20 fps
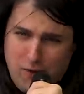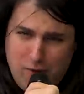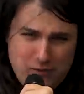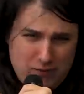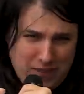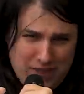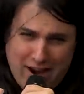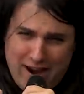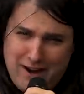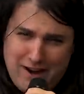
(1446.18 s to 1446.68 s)

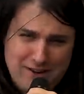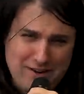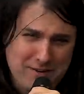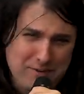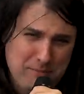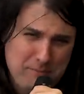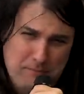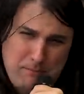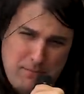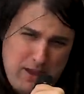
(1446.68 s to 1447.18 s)
over there
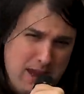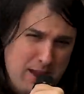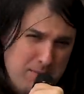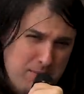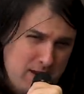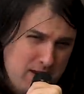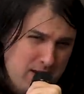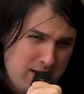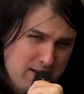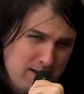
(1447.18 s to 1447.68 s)
right
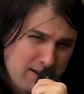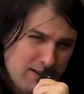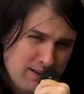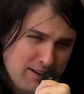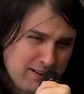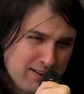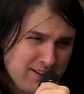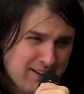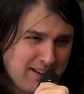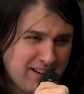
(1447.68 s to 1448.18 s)
maybe well it's
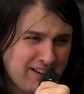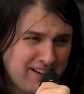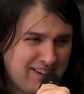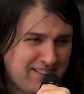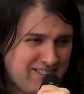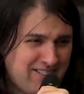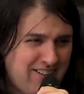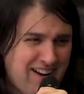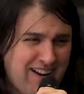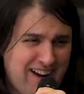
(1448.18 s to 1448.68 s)
nes
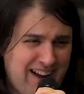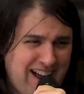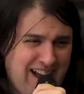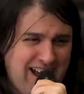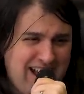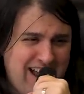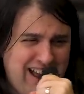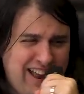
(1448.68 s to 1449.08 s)
graphics you